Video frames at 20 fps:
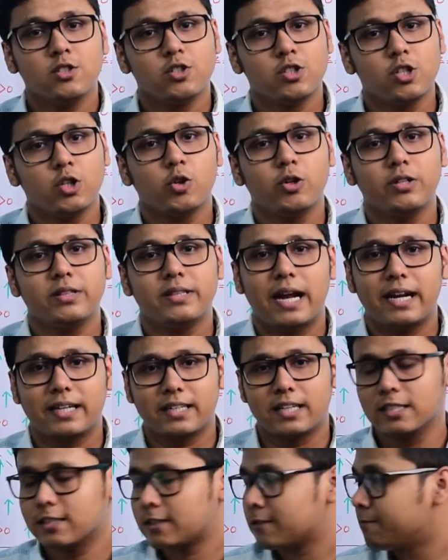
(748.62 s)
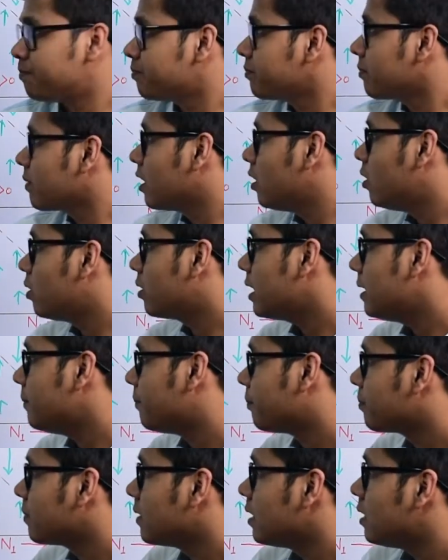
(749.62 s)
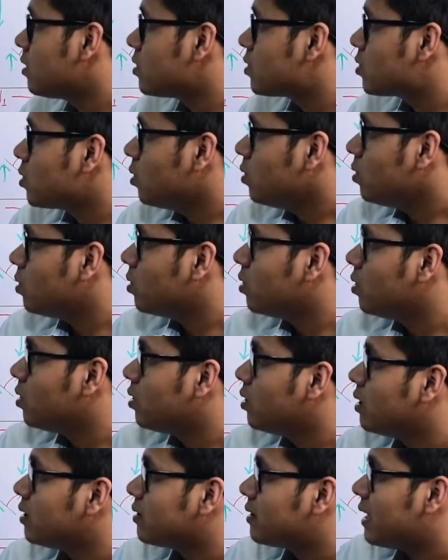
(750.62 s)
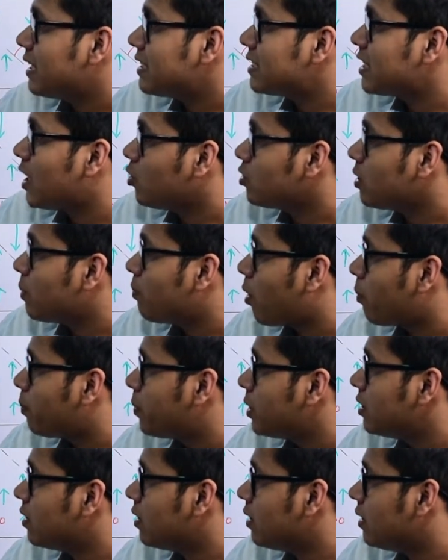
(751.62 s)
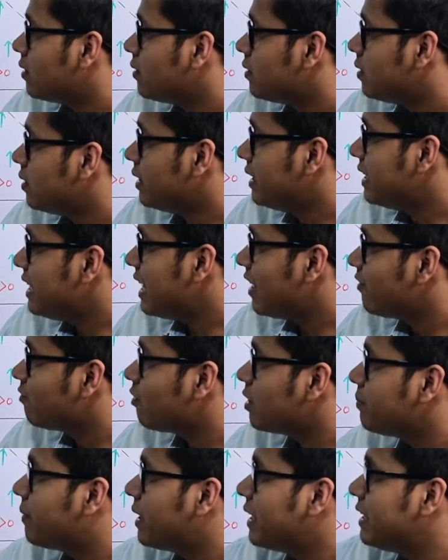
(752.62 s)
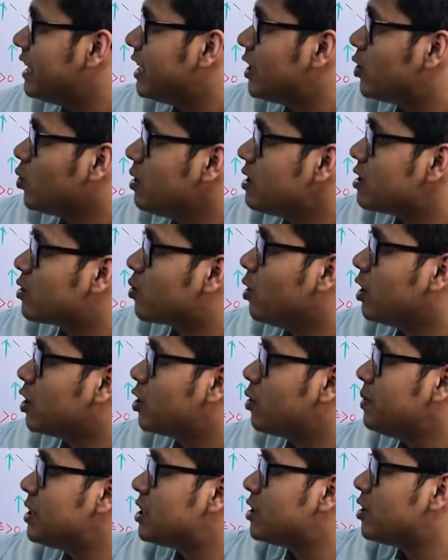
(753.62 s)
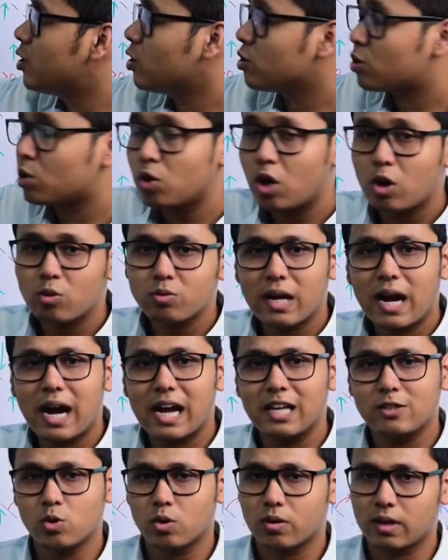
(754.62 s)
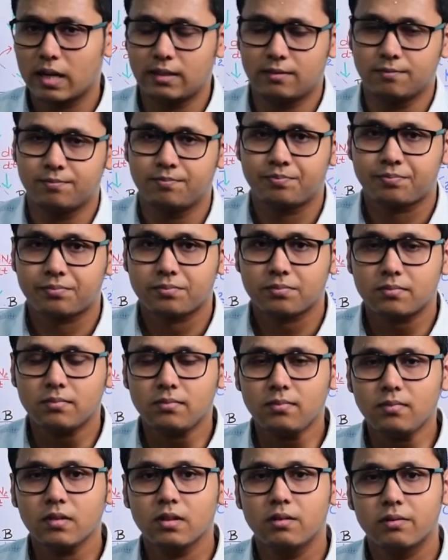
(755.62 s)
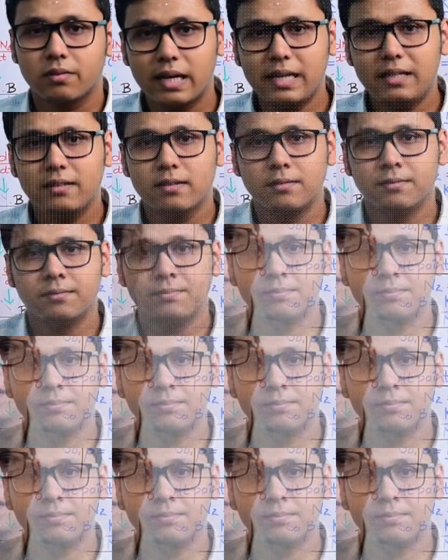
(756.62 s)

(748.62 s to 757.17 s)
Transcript: zero in that case. Okay, so that's how the uh, d N one by d two is going to be zero throughout the isocline, right?